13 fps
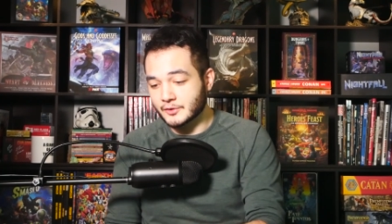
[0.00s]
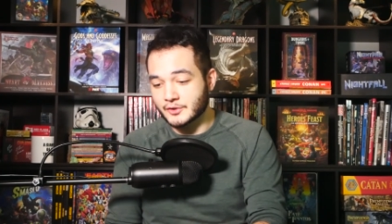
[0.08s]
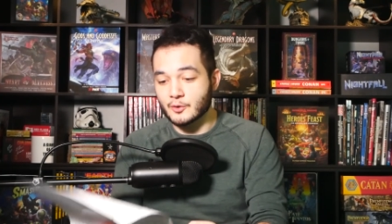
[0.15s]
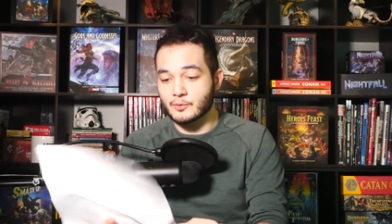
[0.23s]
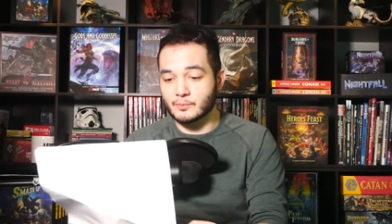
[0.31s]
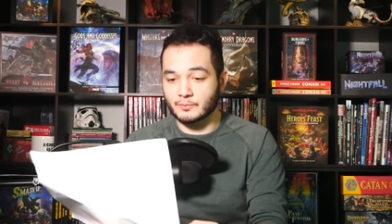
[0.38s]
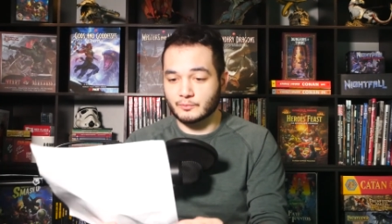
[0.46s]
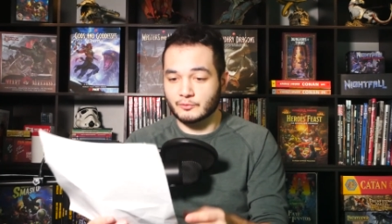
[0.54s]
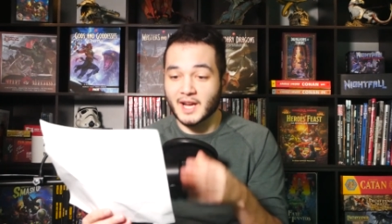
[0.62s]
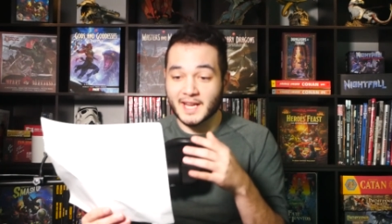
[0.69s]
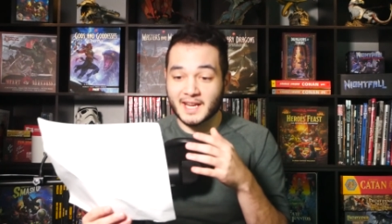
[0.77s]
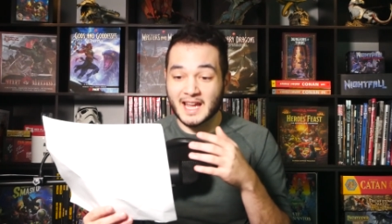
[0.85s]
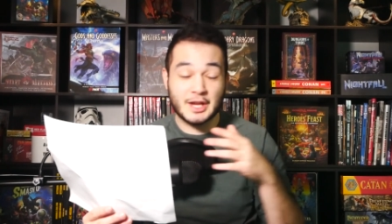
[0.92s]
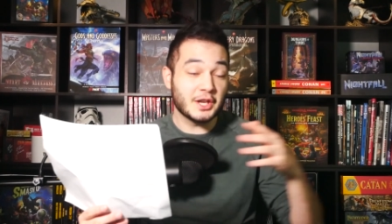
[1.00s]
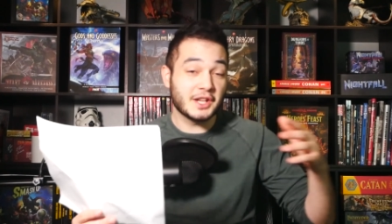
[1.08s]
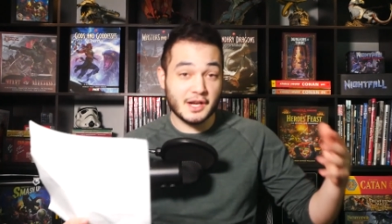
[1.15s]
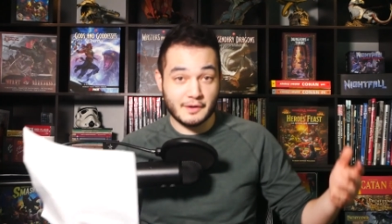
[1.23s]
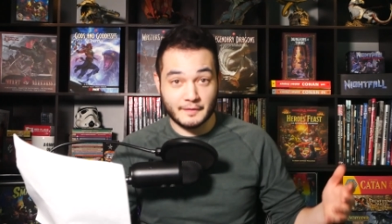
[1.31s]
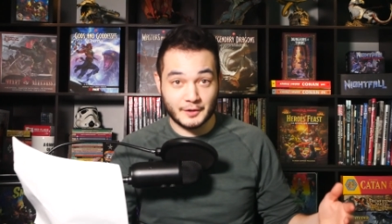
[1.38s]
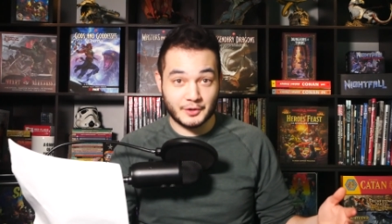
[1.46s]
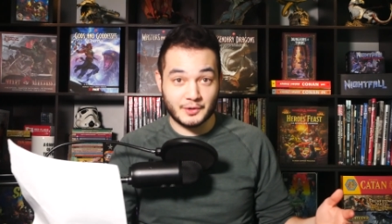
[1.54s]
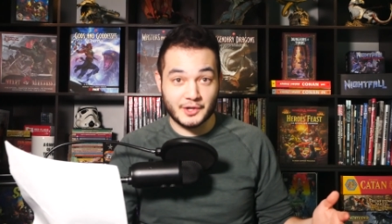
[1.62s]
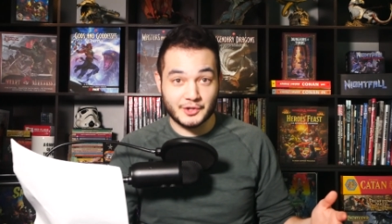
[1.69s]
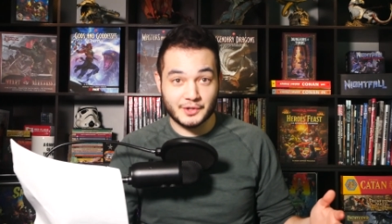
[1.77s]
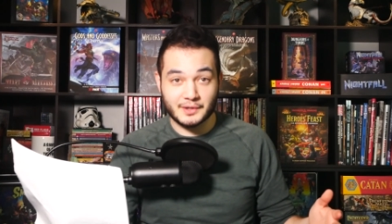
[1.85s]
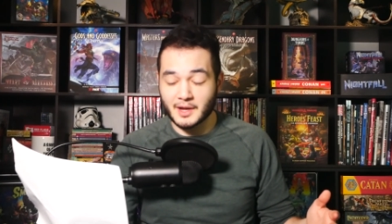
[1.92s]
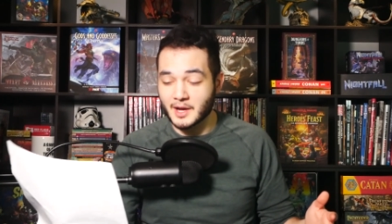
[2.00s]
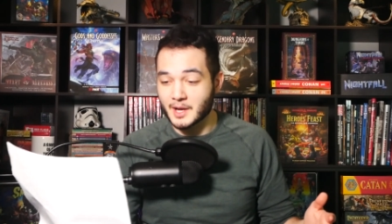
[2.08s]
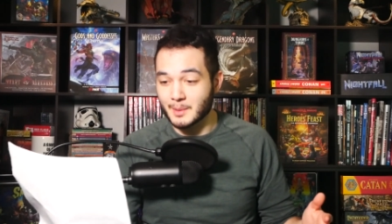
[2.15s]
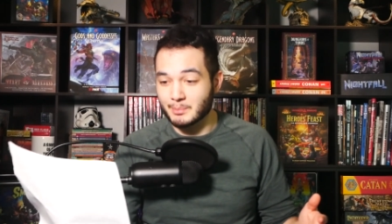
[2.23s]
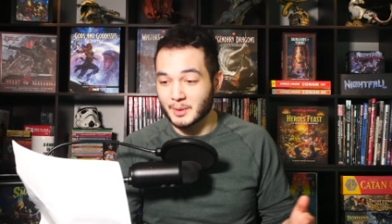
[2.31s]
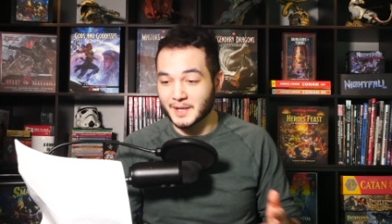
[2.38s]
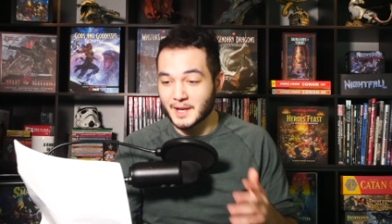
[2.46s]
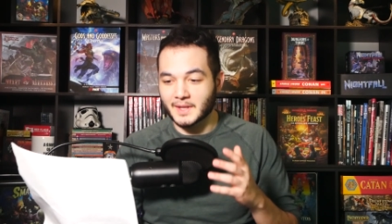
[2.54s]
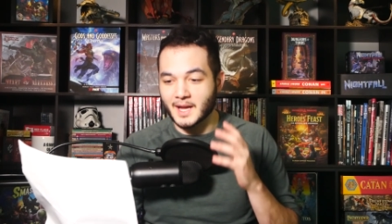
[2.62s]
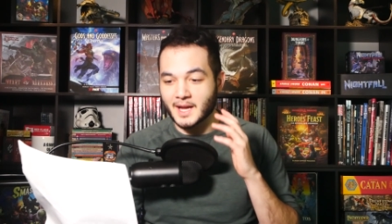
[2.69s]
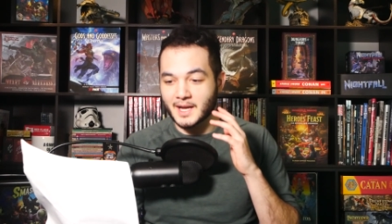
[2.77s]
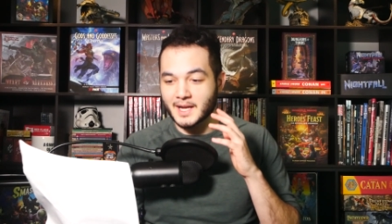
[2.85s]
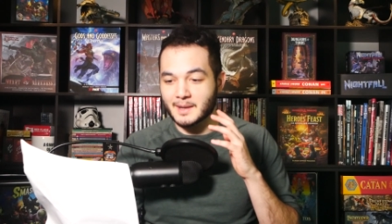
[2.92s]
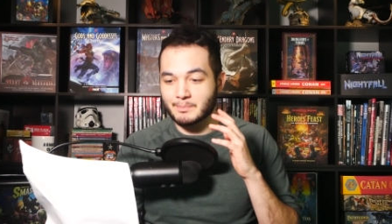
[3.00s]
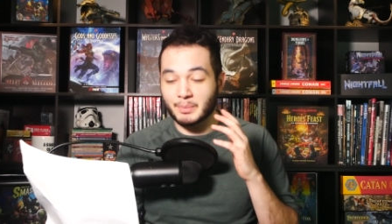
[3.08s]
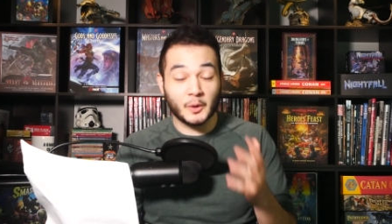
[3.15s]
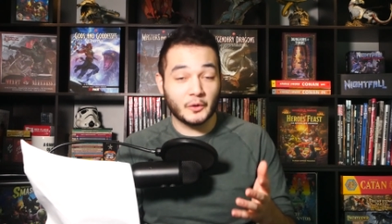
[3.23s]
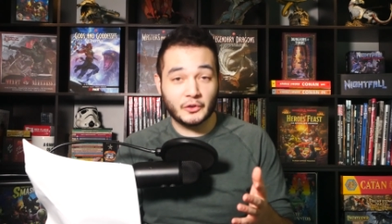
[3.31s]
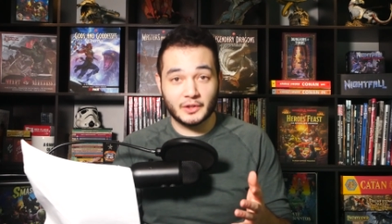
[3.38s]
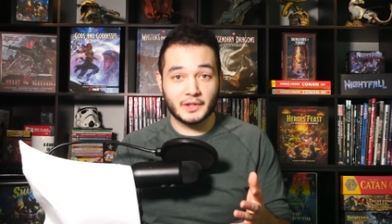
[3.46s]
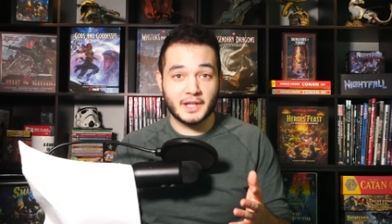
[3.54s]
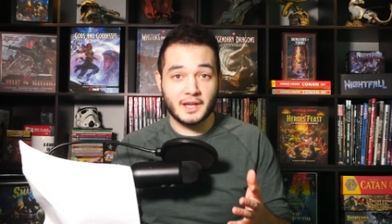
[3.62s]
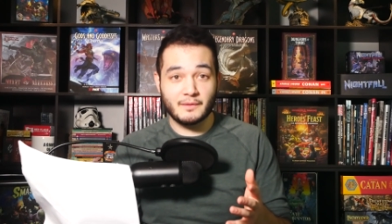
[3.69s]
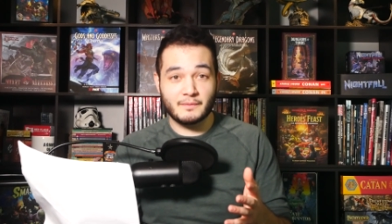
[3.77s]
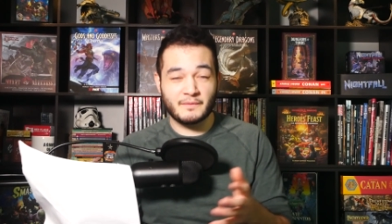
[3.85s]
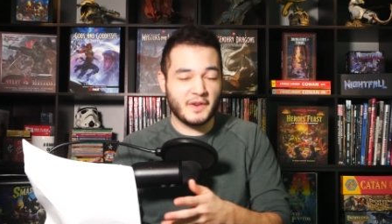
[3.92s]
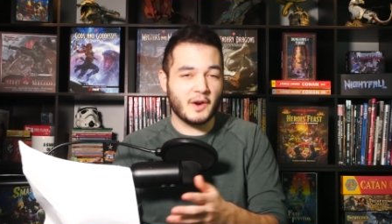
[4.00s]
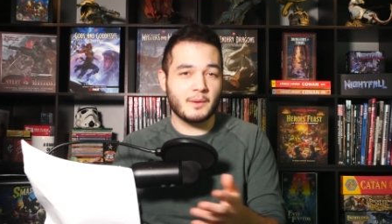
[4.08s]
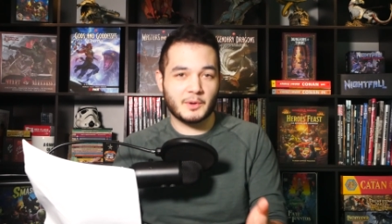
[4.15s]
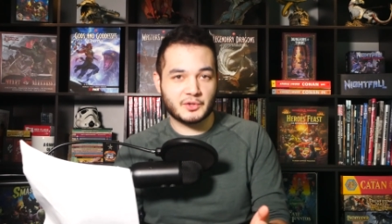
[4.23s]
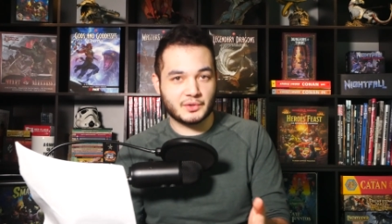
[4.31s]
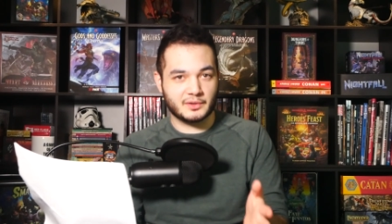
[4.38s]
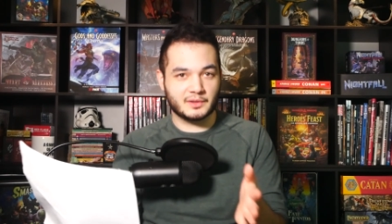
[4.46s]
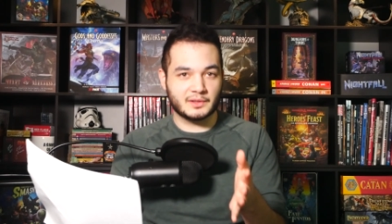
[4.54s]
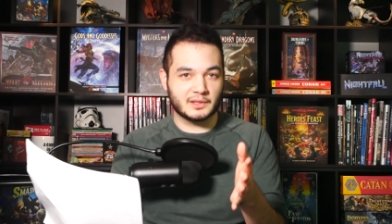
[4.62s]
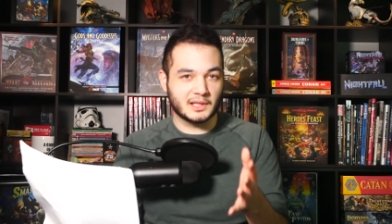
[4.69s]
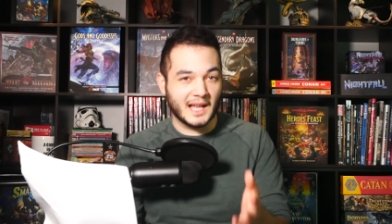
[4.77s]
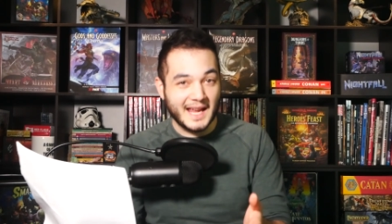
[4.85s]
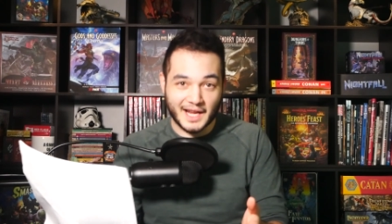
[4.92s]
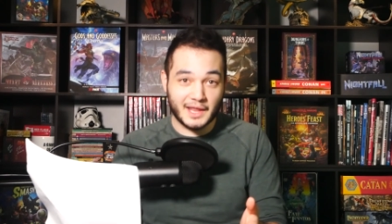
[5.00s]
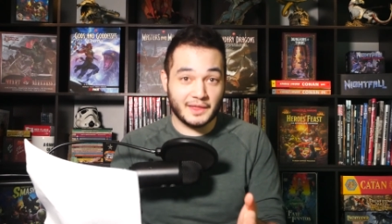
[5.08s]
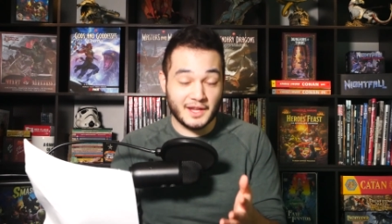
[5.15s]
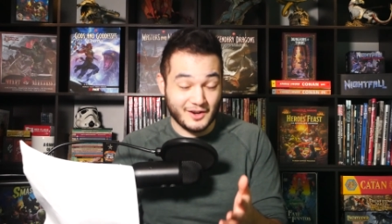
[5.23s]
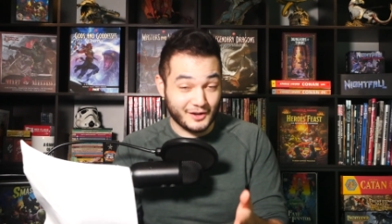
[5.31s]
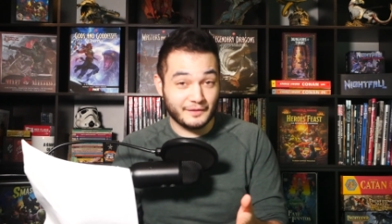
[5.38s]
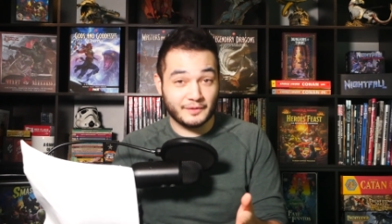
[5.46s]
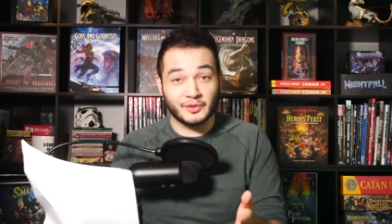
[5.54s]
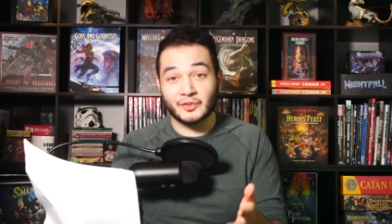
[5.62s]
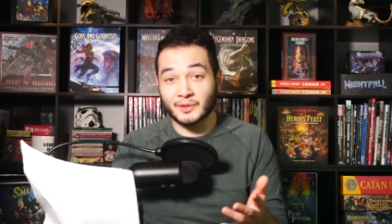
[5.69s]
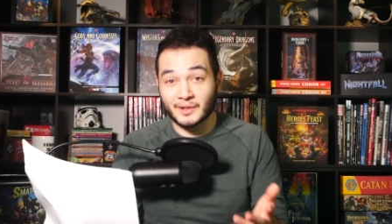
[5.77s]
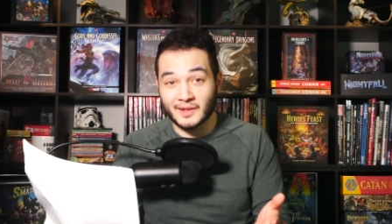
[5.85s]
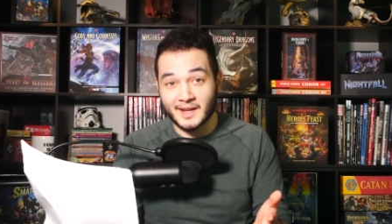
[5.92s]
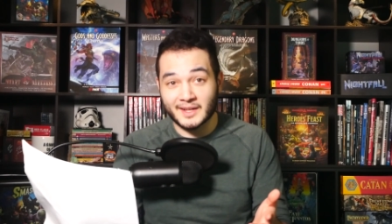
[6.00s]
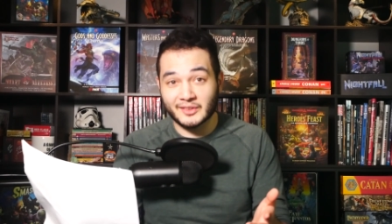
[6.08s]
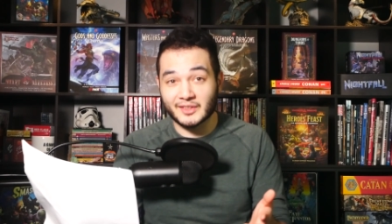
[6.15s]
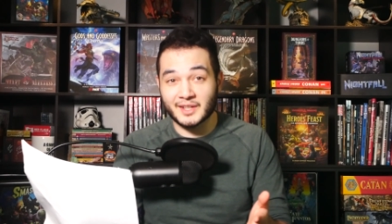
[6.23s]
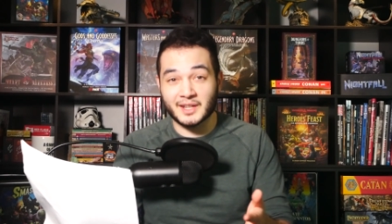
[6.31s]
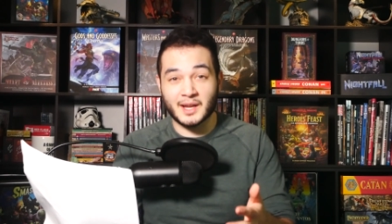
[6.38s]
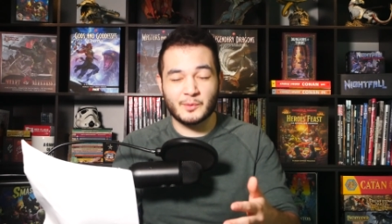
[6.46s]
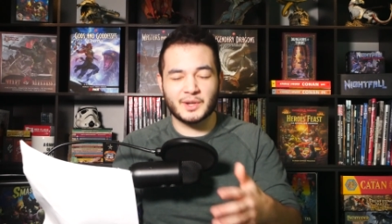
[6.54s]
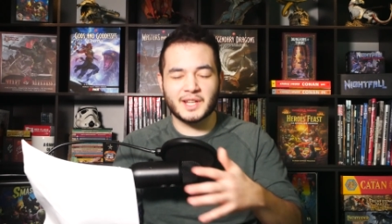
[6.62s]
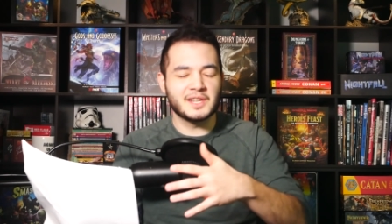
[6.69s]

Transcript: So Ryan, I can get your frustration, uh, but I personally very much like the Artificer class and I would